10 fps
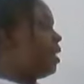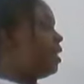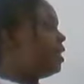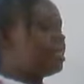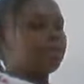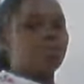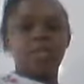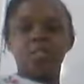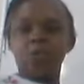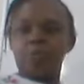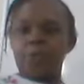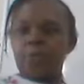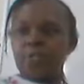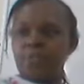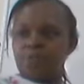it is going to
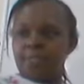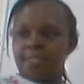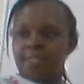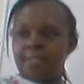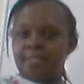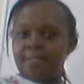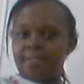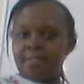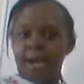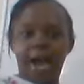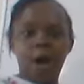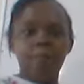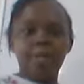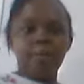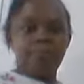produce
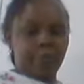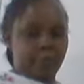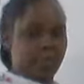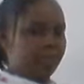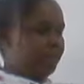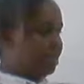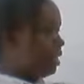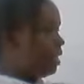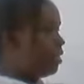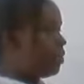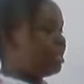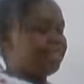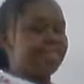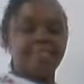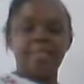how many portions? The yield
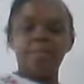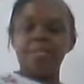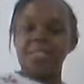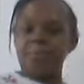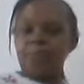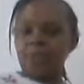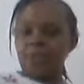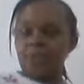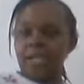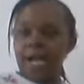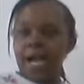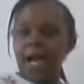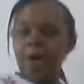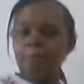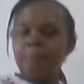is the same as the portion.
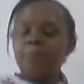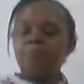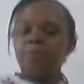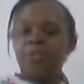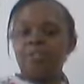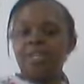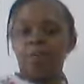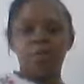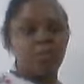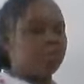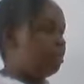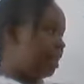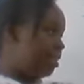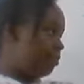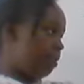How many portions are going to
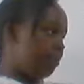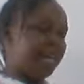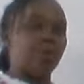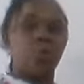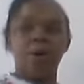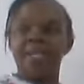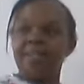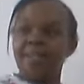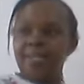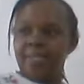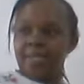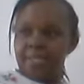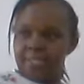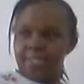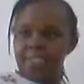get from that 1
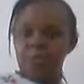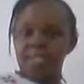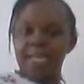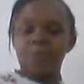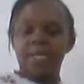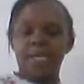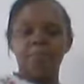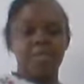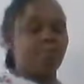kg so that we can be